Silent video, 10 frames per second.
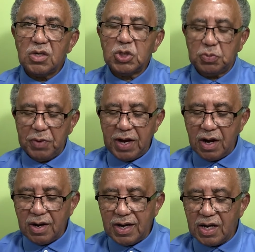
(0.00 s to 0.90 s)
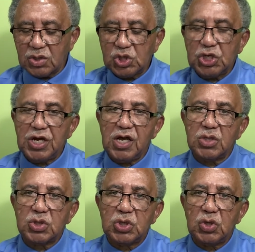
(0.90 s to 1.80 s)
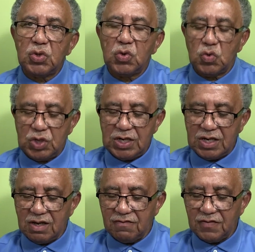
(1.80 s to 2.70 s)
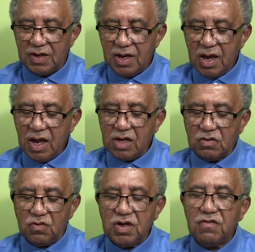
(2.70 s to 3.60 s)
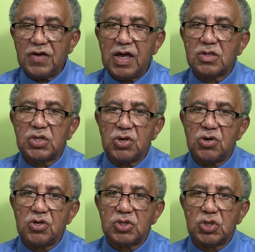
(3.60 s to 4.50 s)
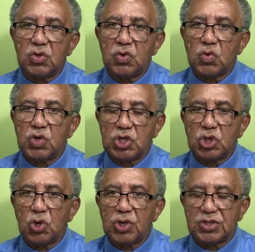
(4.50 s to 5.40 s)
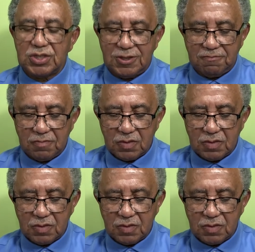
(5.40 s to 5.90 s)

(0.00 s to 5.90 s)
Despair had changed to relief and grief had turned to rejoicing.